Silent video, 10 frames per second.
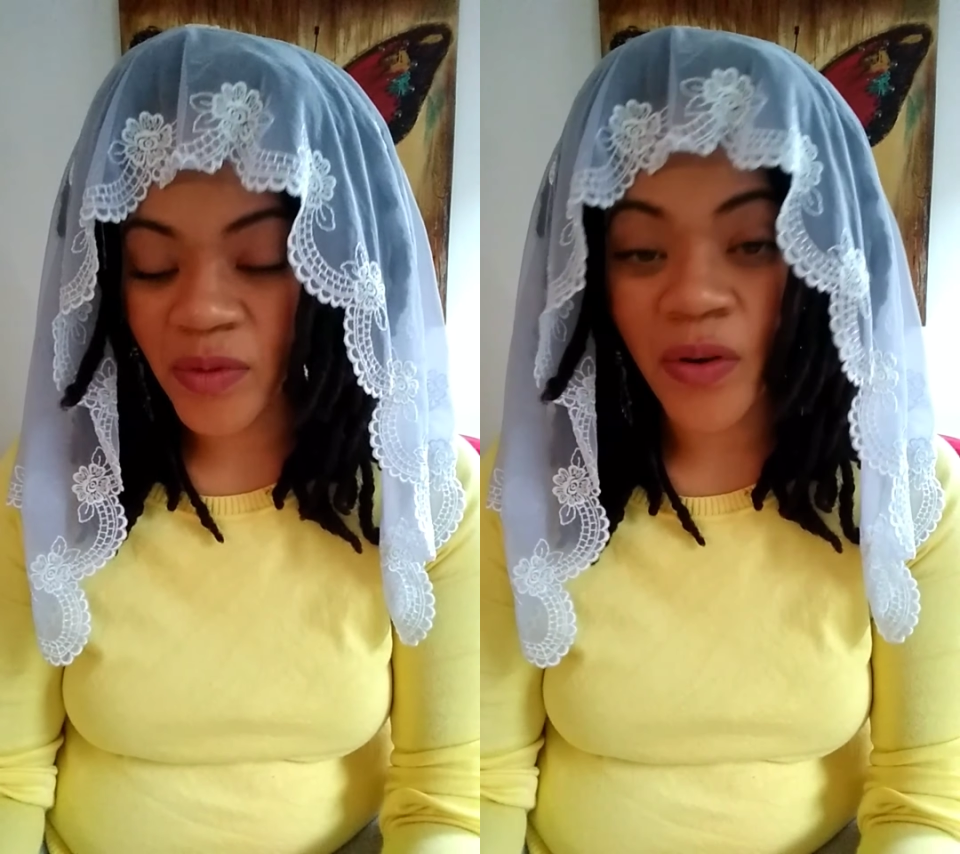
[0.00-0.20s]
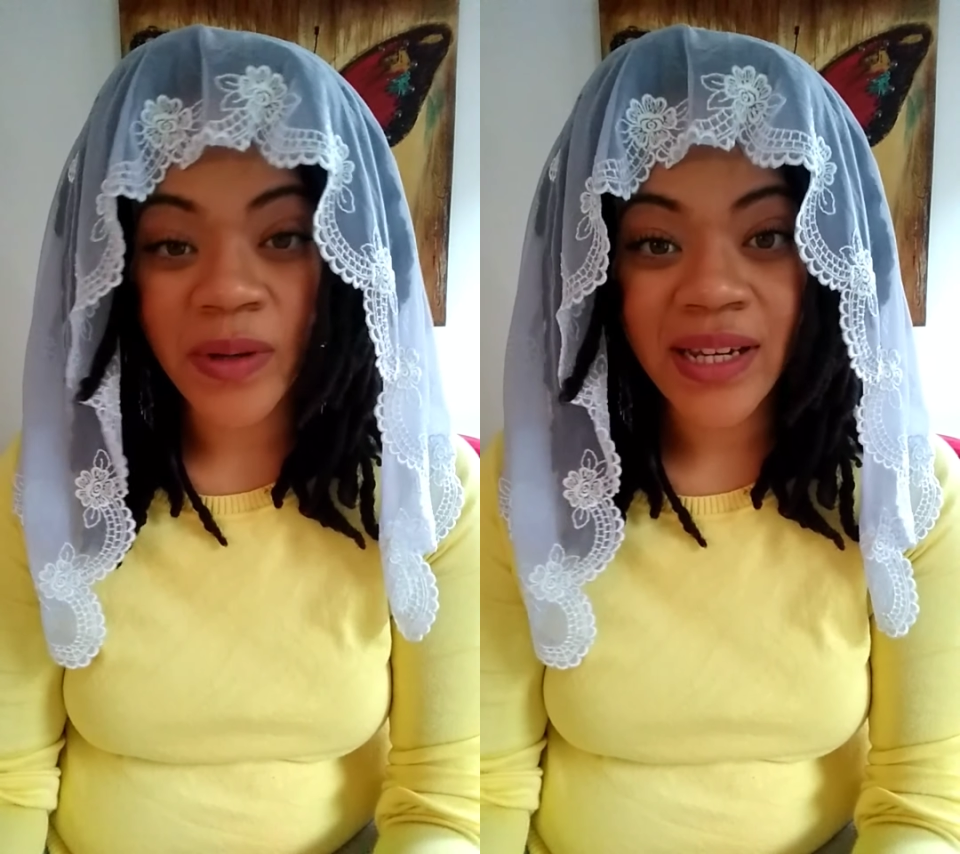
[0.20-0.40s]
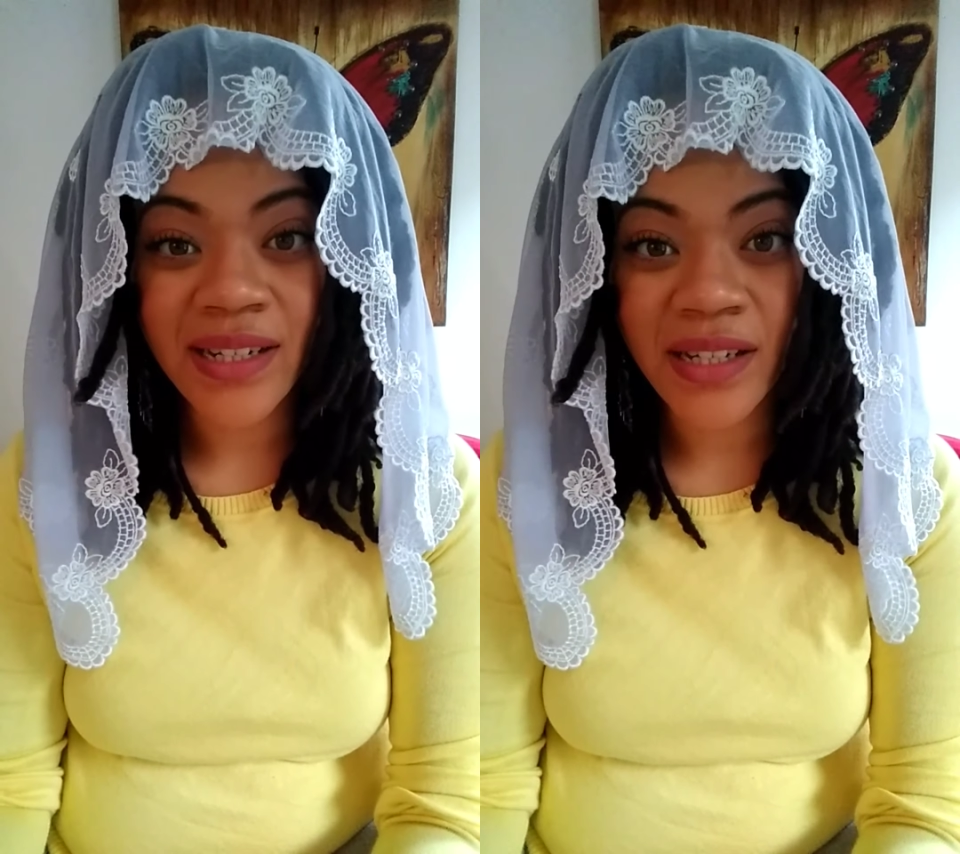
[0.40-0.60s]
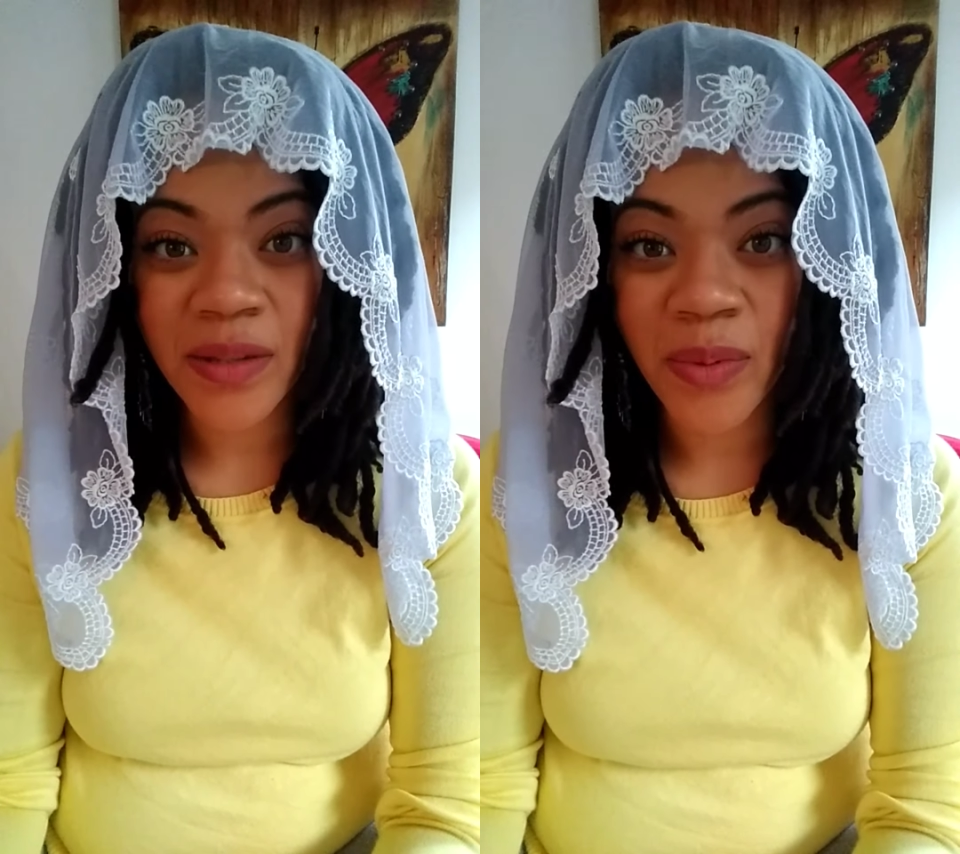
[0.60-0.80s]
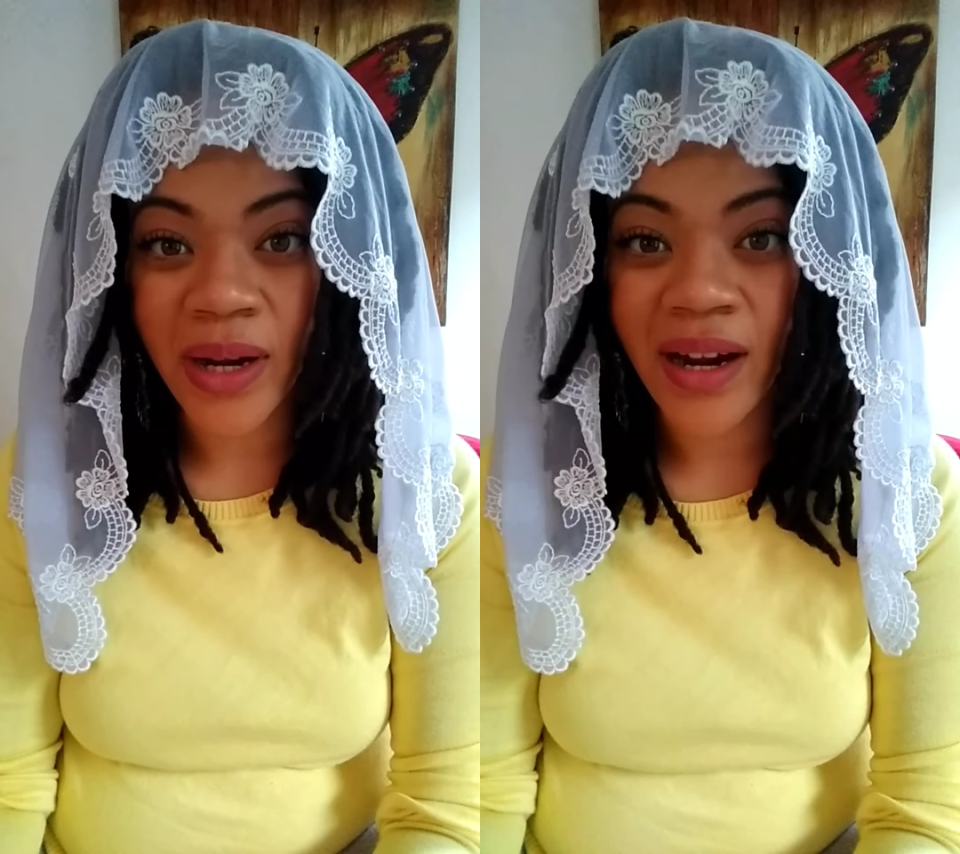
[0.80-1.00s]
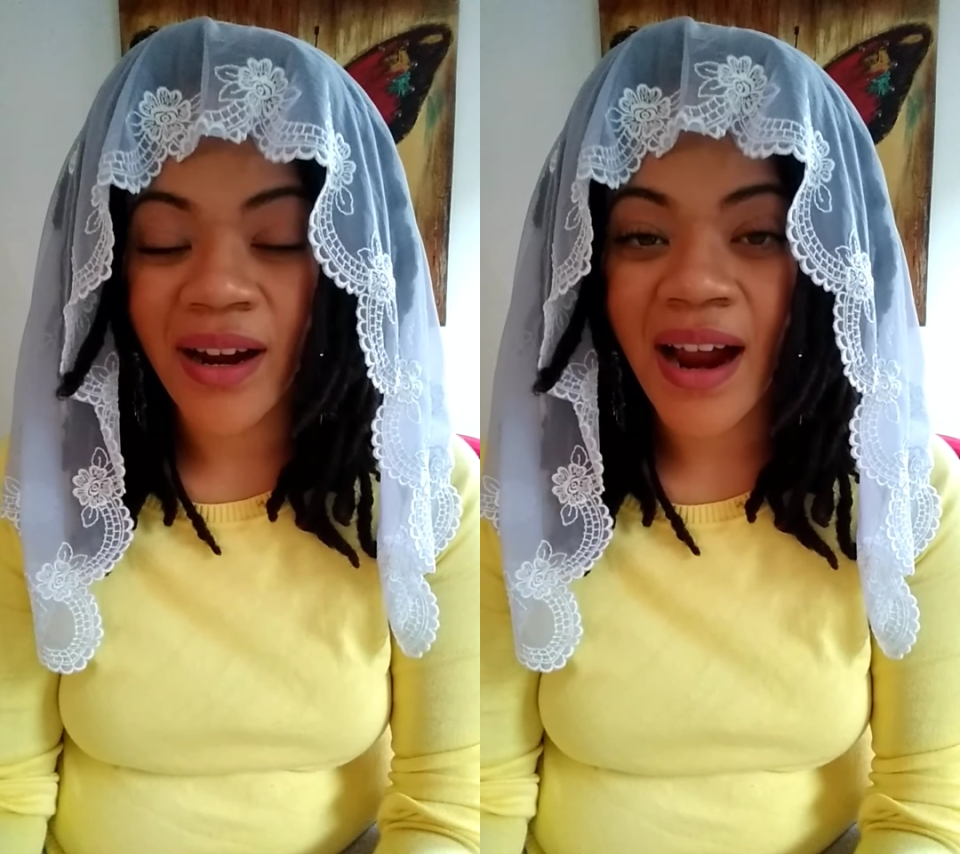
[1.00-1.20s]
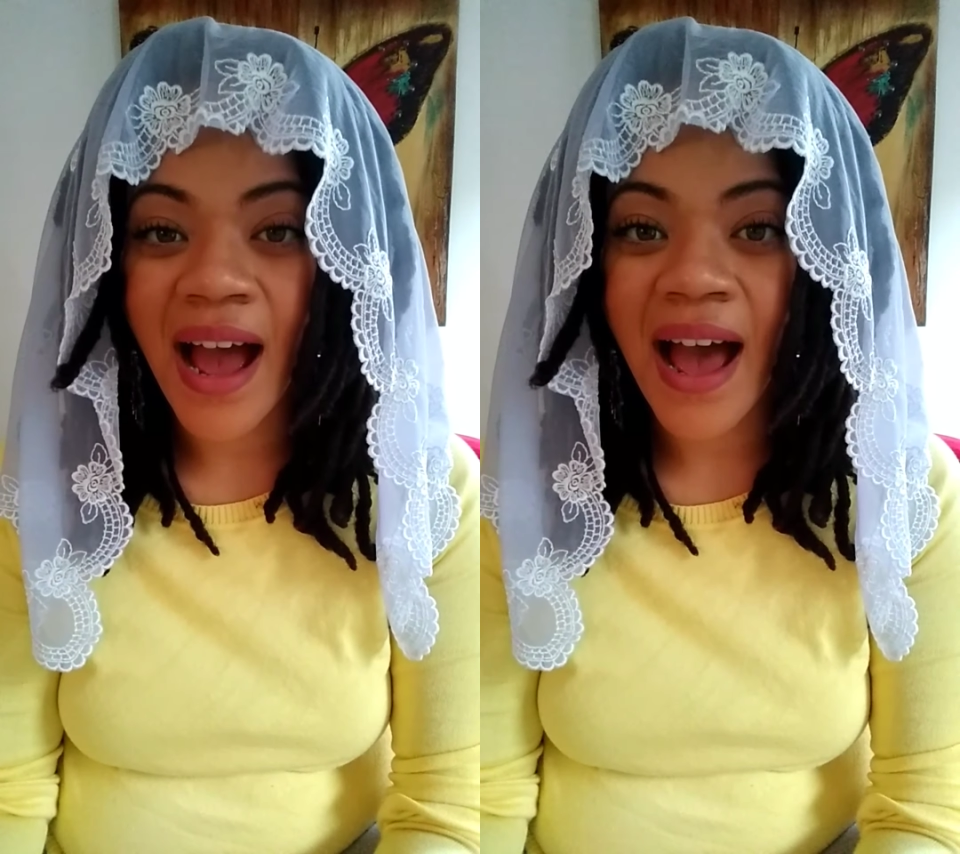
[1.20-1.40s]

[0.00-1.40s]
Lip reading: we get into the prayer,